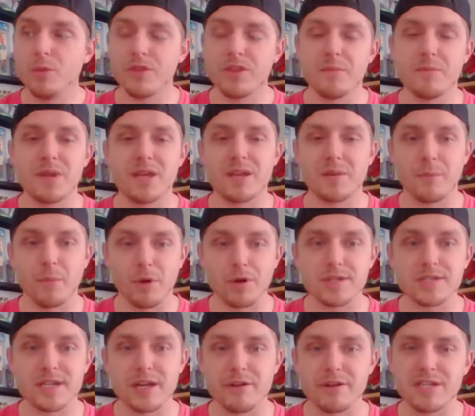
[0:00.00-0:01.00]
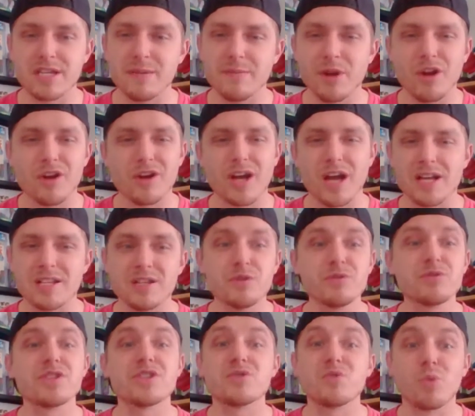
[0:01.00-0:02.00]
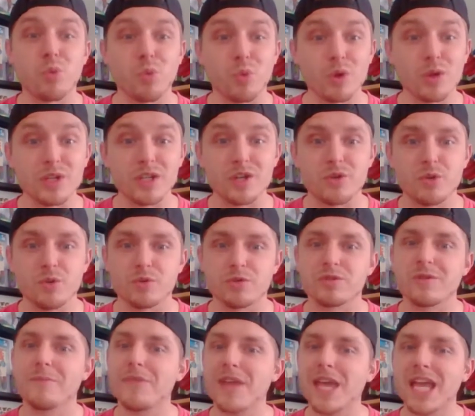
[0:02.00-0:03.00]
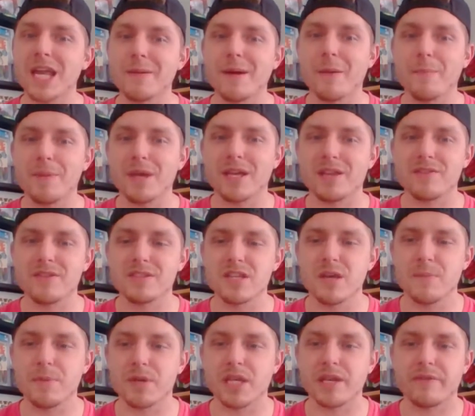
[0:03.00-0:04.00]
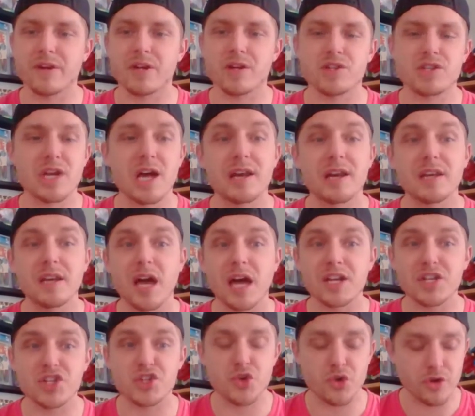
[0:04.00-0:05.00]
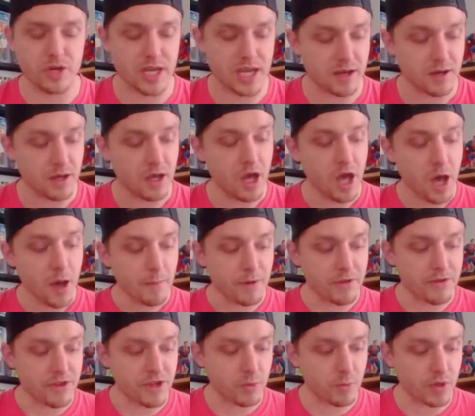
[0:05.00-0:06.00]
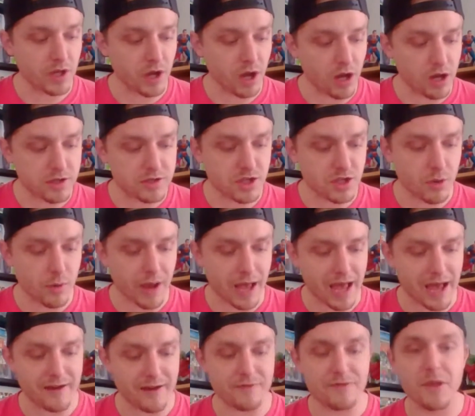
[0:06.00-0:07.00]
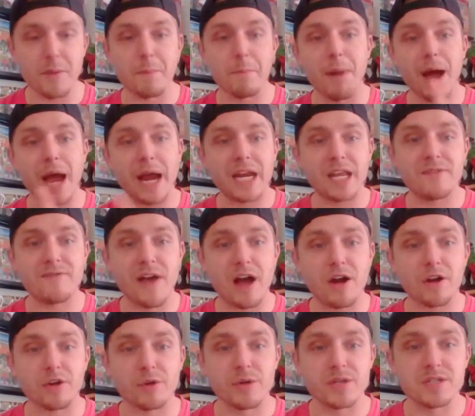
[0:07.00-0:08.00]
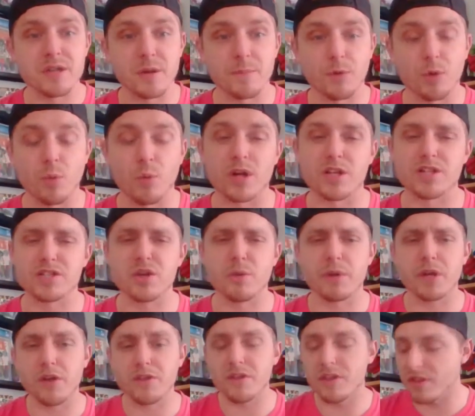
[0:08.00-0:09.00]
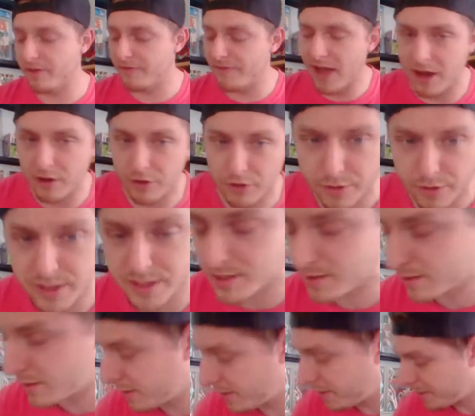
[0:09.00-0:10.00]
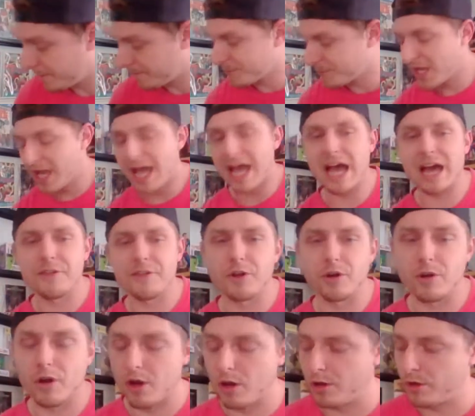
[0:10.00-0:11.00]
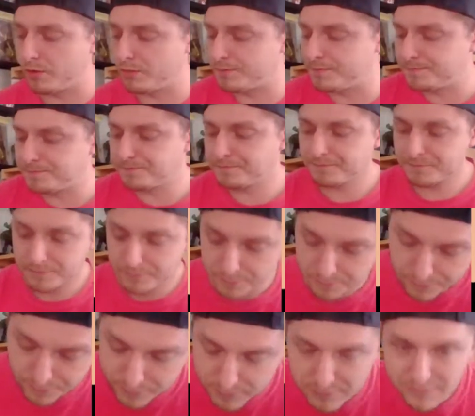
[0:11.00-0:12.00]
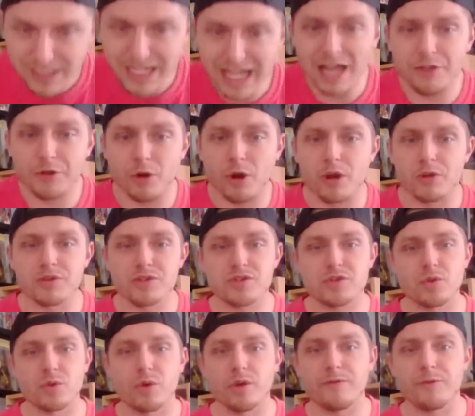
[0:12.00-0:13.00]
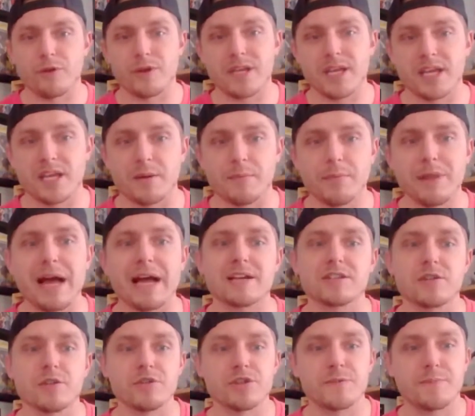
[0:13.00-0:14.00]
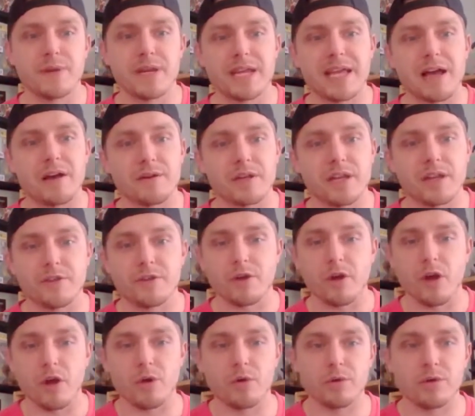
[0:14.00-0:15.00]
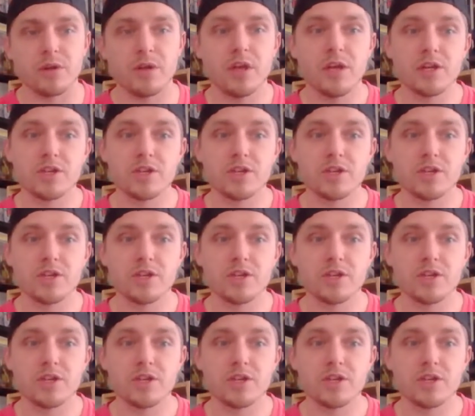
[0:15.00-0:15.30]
with them being a mercenary team and all kinds. It was just really cool. So I'm thinking about picking this up and giving it a shot. Not sure yet. But then we also have the Mighty Valkyries number 1. So we know that the Valkyries had their own story for King in Black. So they're spinning out getting their own